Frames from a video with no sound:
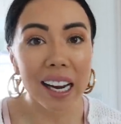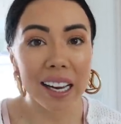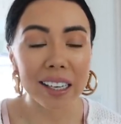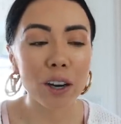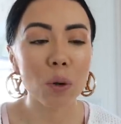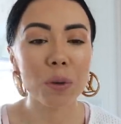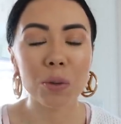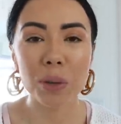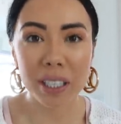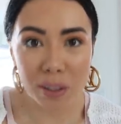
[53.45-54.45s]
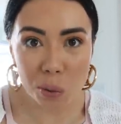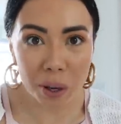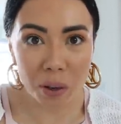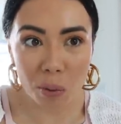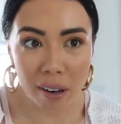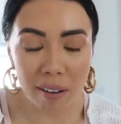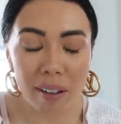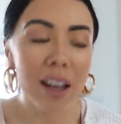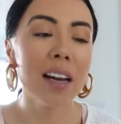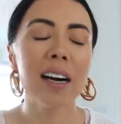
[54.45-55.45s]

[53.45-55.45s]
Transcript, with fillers: and I hope your week is going well.